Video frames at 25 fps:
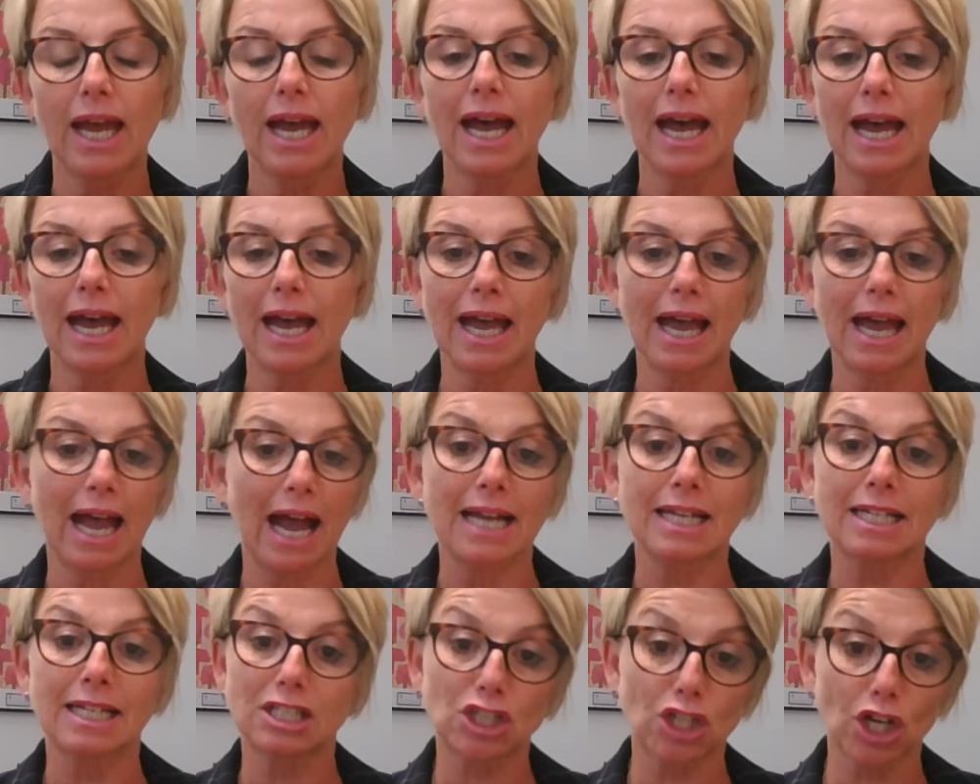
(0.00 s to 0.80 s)

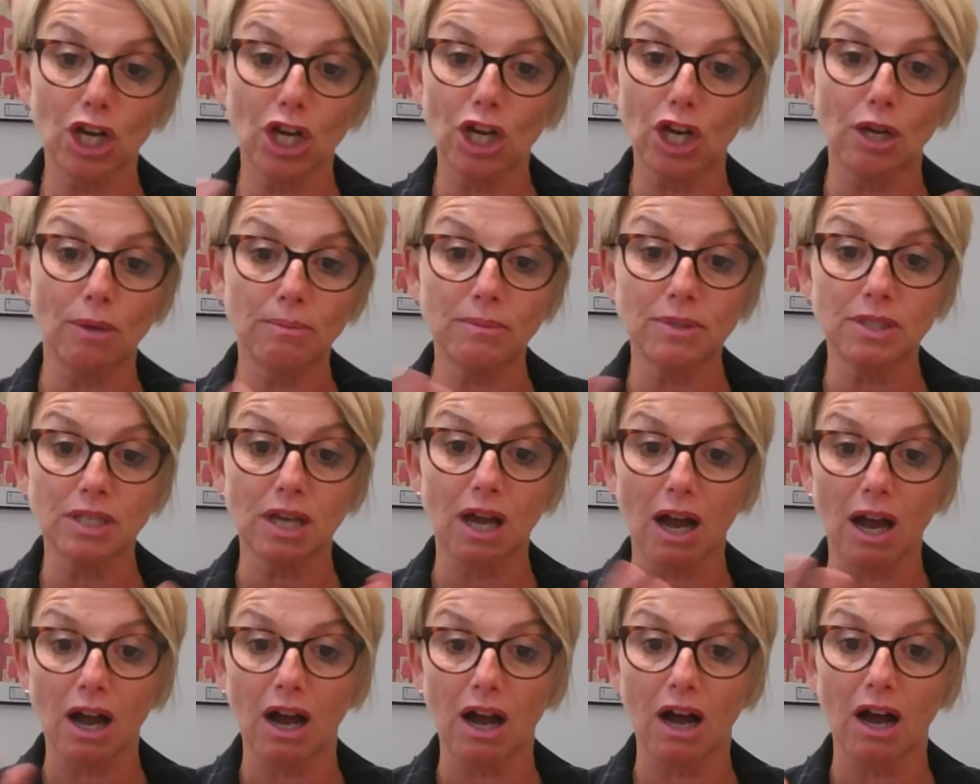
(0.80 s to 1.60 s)
and germs
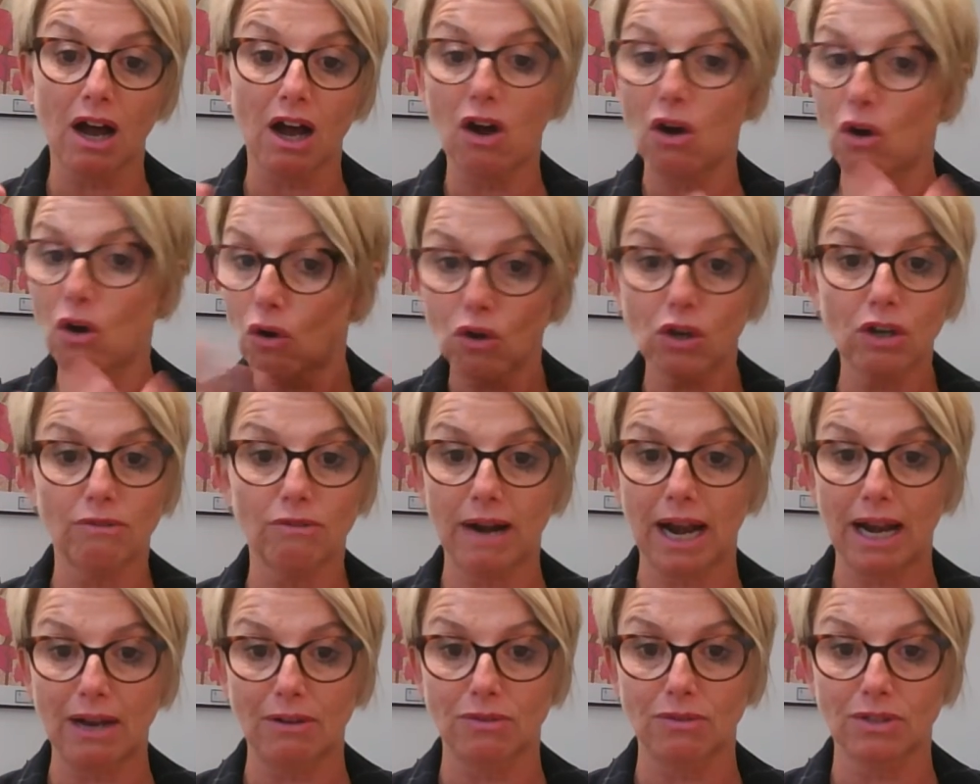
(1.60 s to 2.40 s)
are all
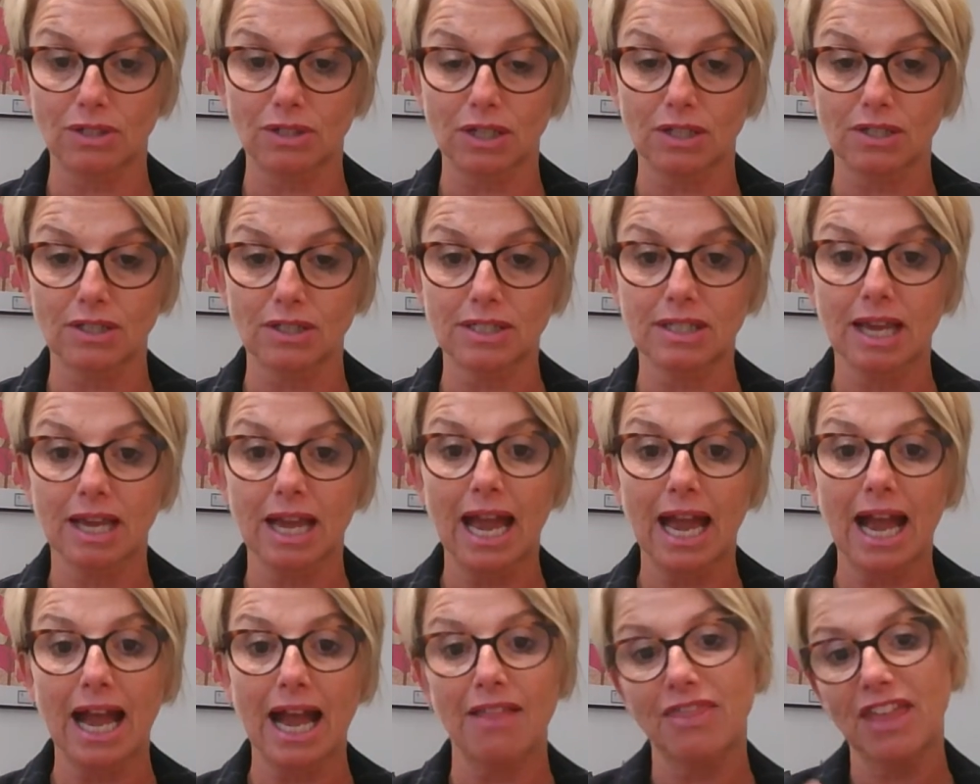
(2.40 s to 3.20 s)
around us
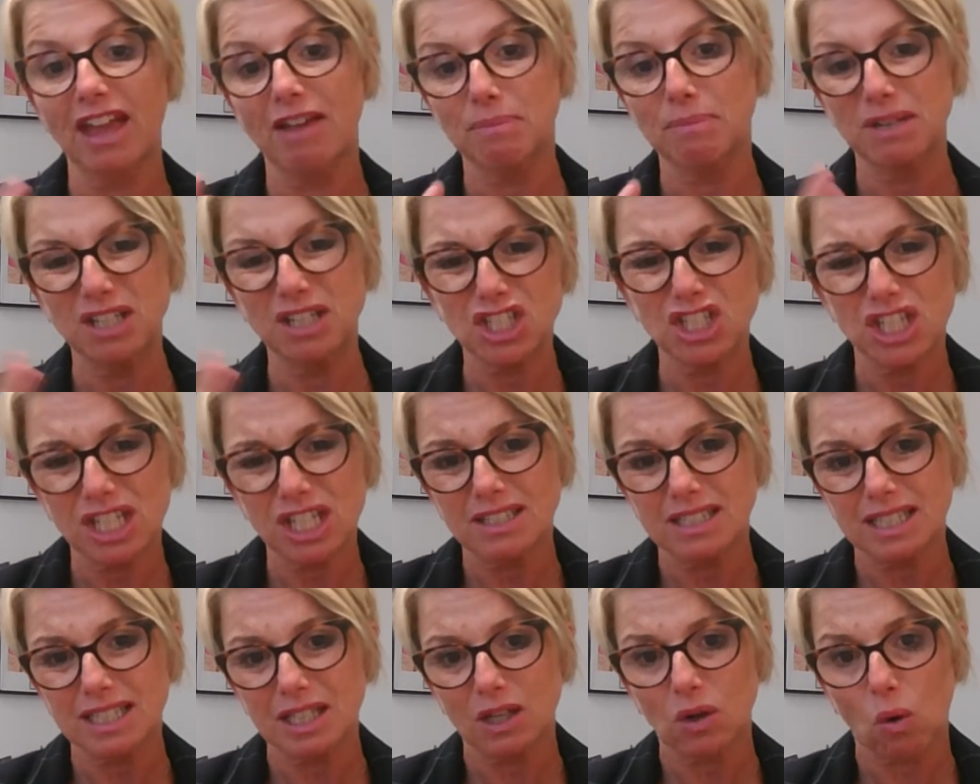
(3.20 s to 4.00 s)
and they've been
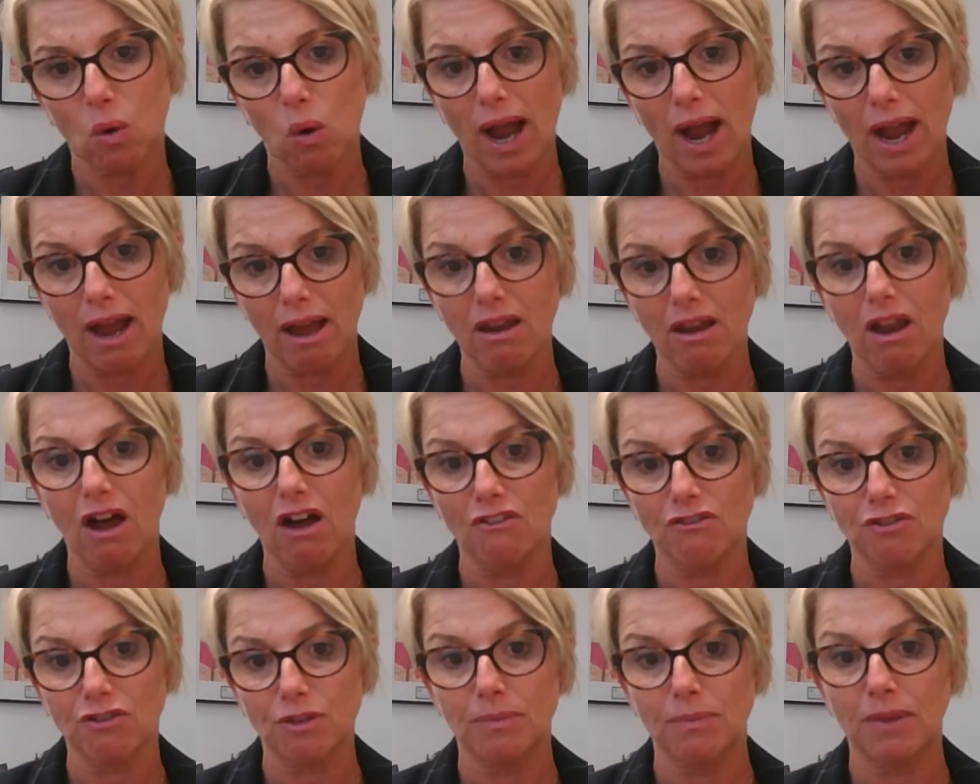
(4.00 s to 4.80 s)
shielded quite a
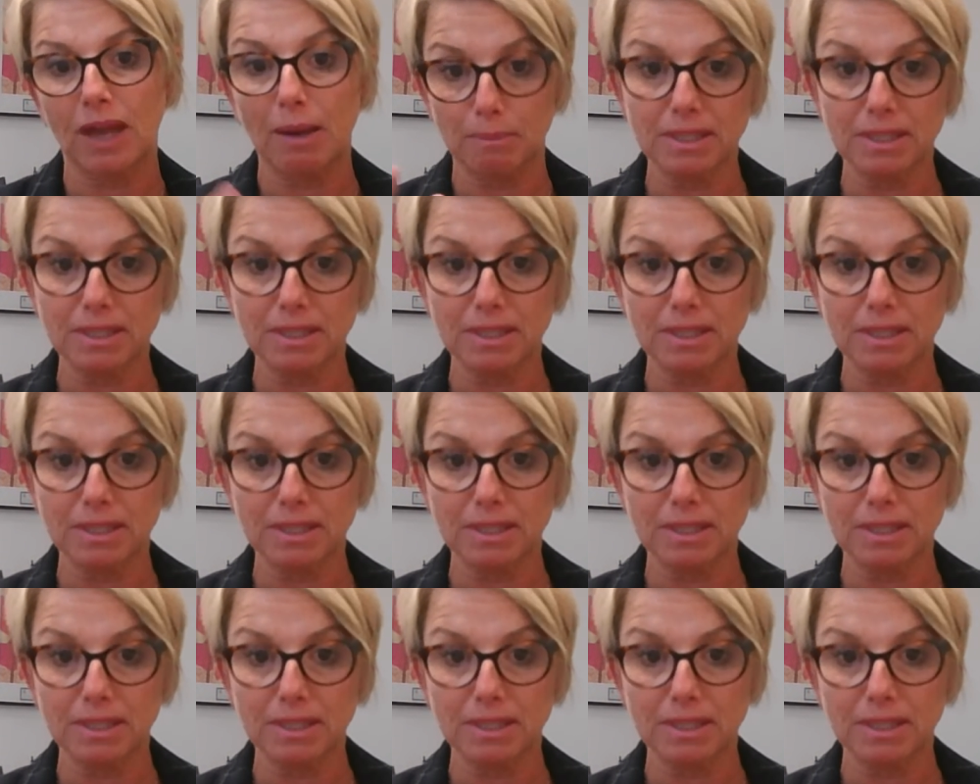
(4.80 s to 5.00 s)
lot from that,